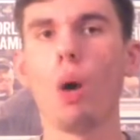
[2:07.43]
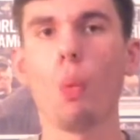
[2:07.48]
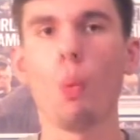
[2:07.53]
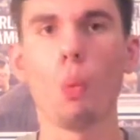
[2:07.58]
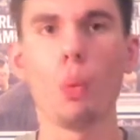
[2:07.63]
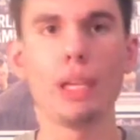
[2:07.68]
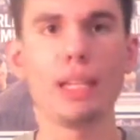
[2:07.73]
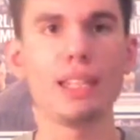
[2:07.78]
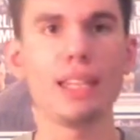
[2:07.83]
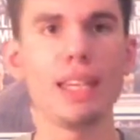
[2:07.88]

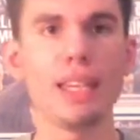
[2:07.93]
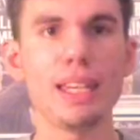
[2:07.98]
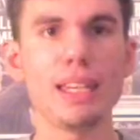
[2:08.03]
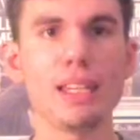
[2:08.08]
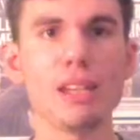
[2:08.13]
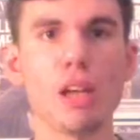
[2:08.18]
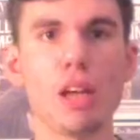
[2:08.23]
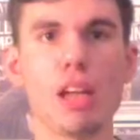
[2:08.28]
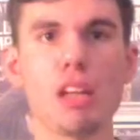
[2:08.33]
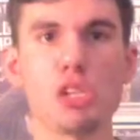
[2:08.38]
we
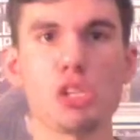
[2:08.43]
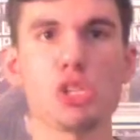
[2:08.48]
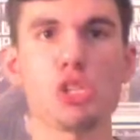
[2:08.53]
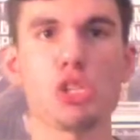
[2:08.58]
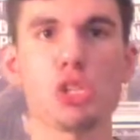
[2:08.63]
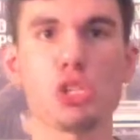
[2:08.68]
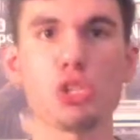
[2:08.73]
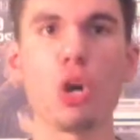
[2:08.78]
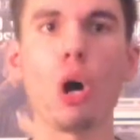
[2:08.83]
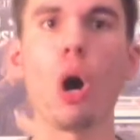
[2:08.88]
need a
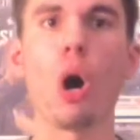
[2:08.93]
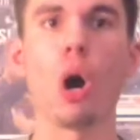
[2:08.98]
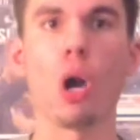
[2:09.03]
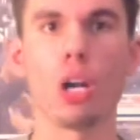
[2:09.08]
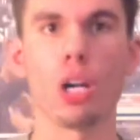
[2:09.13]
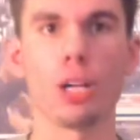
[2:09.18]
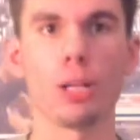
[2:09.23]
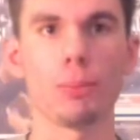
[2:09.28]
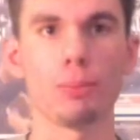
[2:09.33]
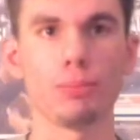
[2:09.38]
star